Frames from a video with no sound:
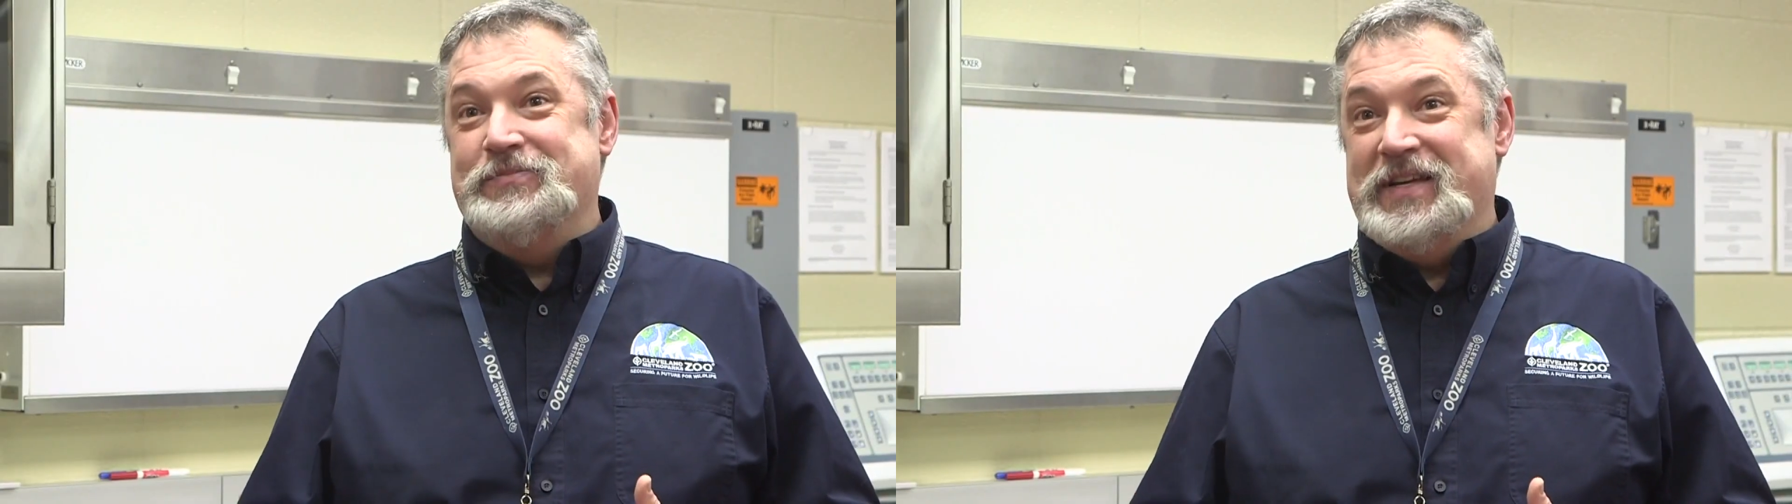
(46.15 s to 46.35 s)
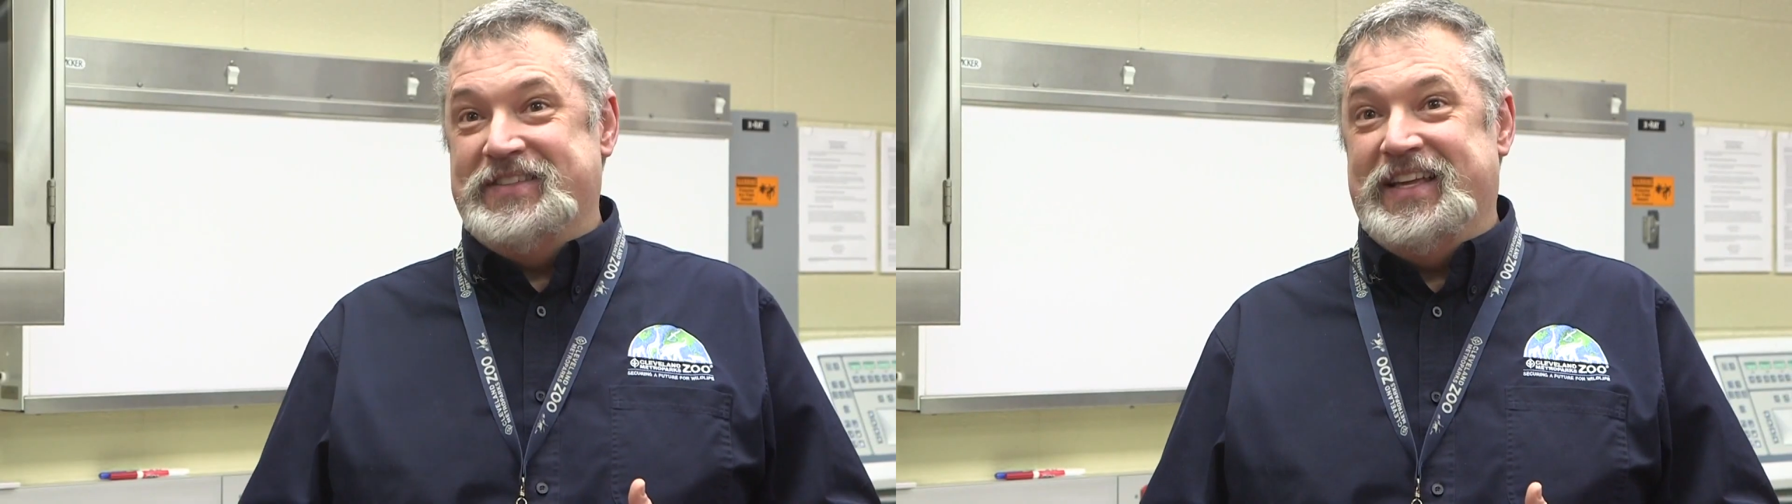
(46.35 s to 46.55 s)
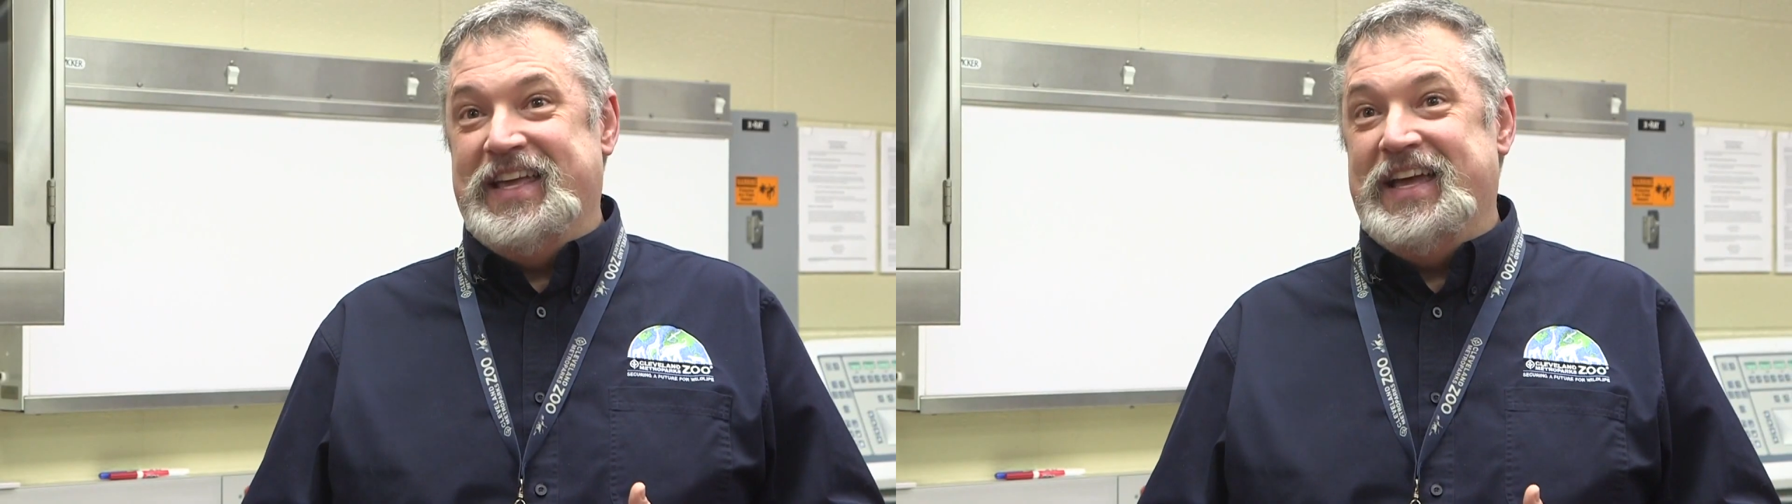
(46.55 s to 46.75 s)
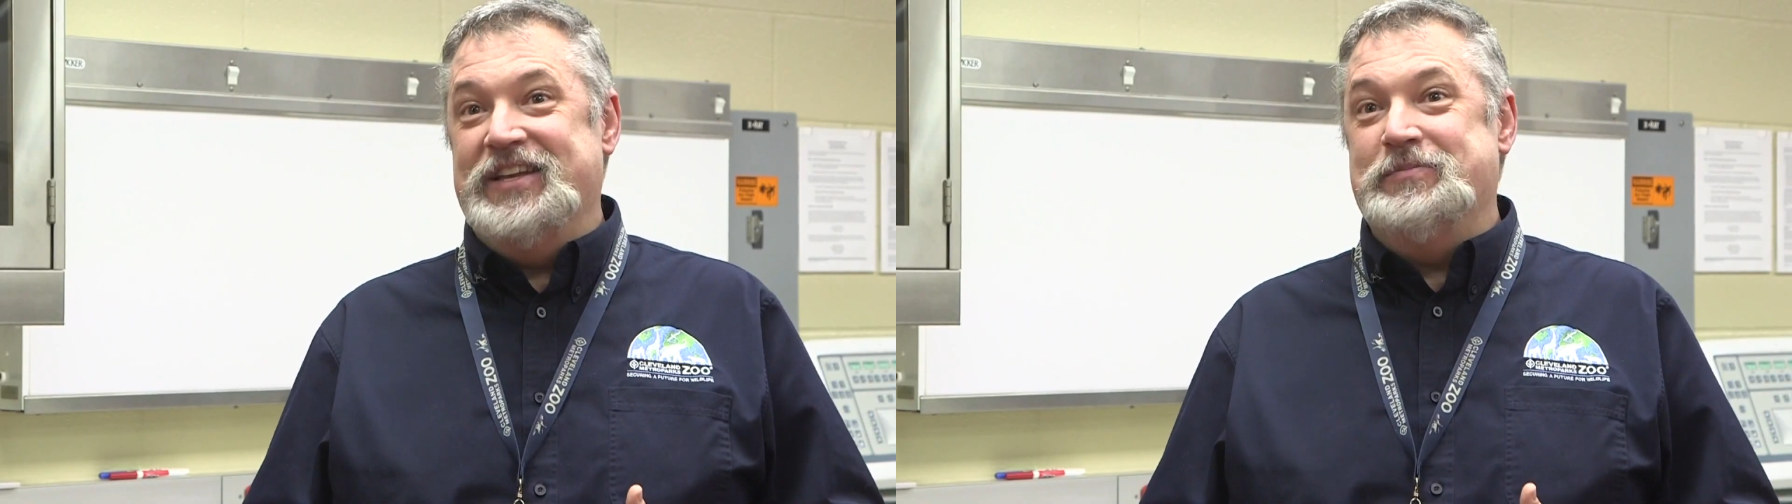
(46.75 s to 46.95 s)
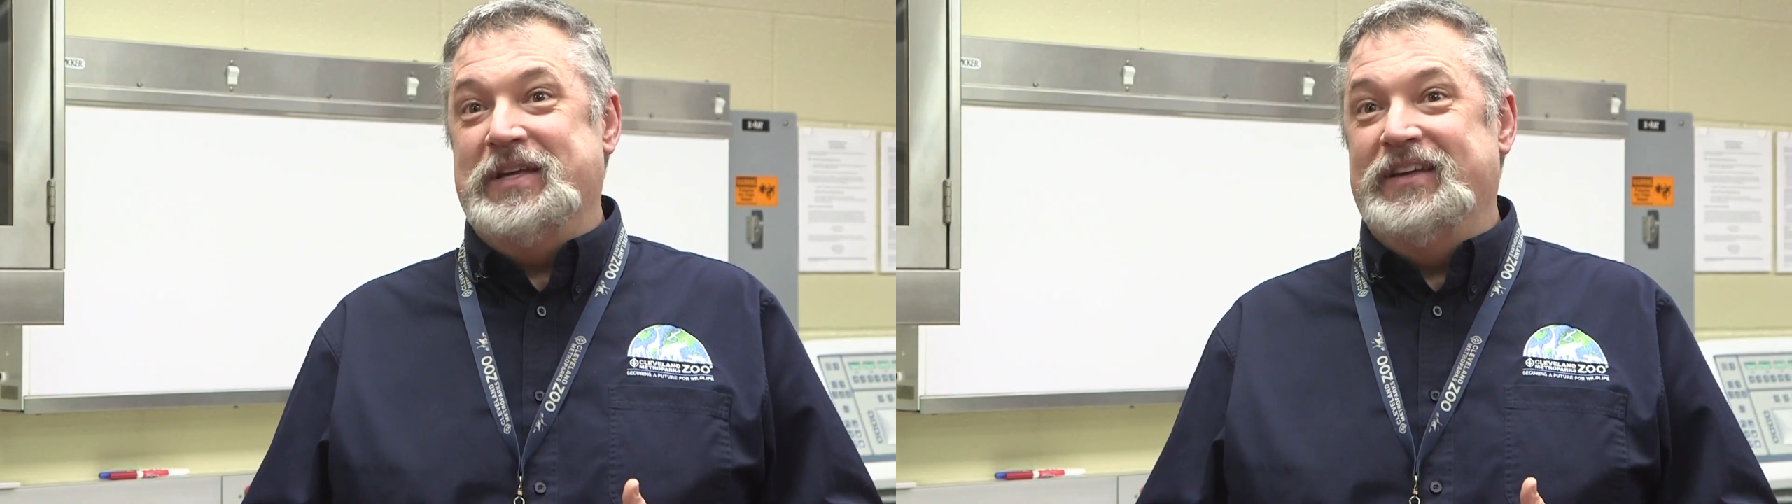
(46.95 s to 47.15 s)
the best they
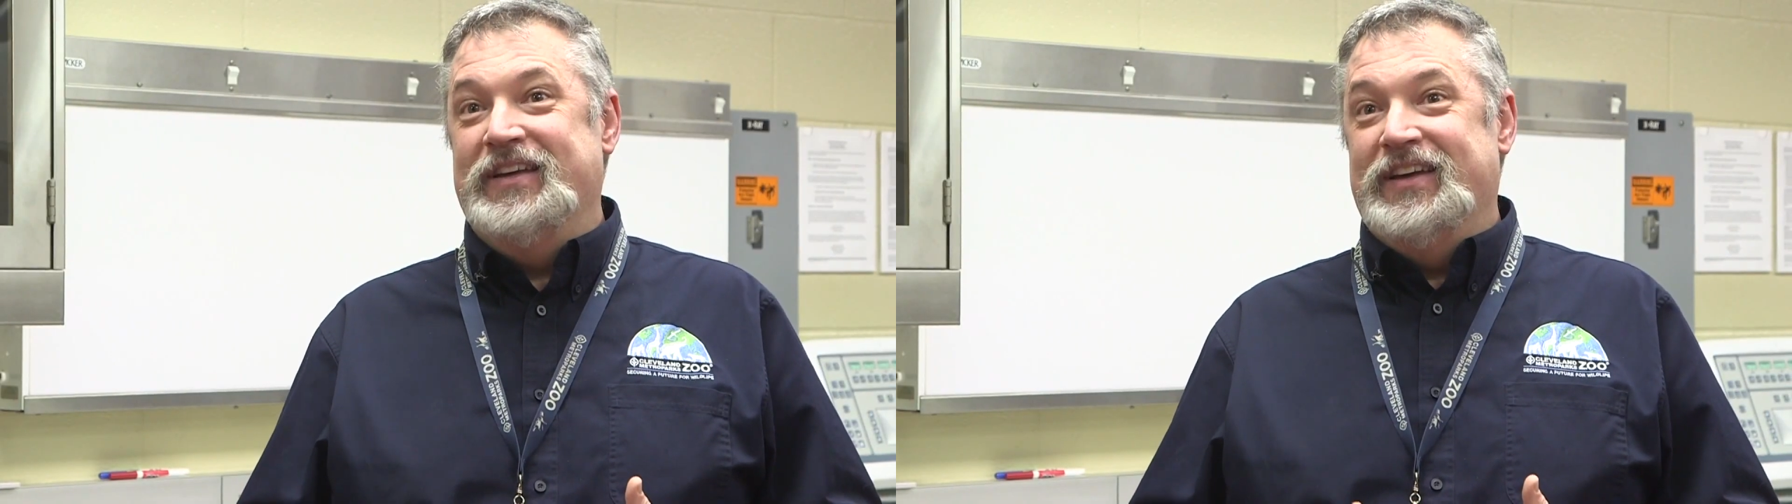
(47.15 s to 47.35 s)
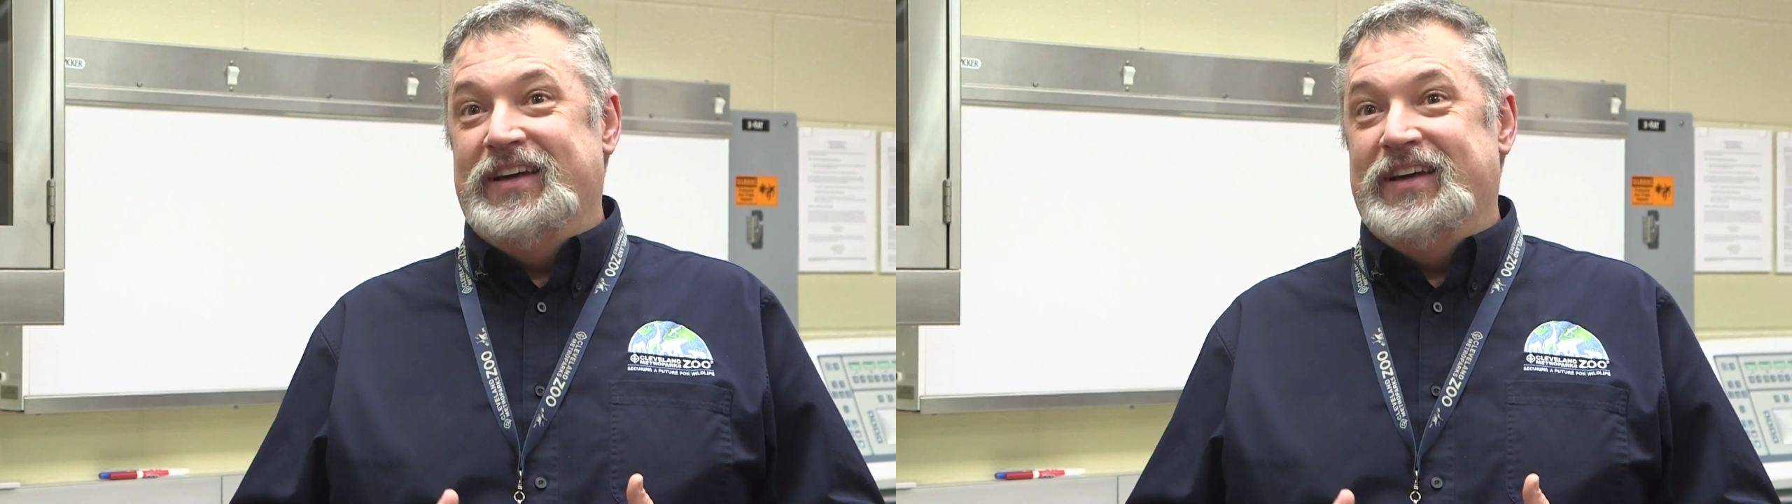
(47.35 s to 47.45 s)
can to be